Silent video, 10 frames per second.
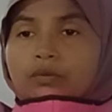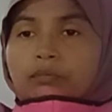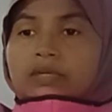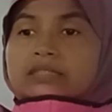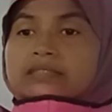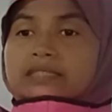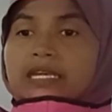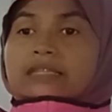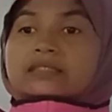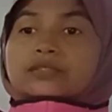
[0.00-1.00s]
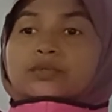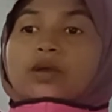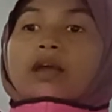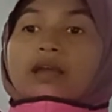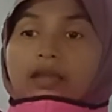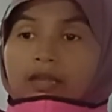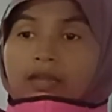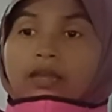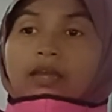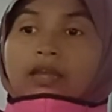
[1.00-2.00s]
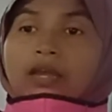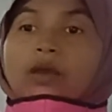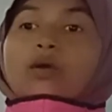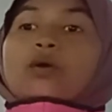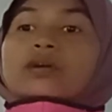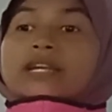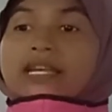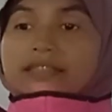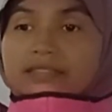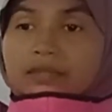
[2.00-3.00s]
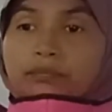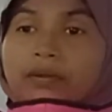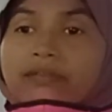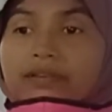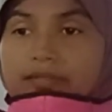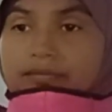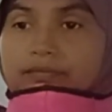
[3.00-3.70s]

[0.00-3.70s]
must change your organizing power.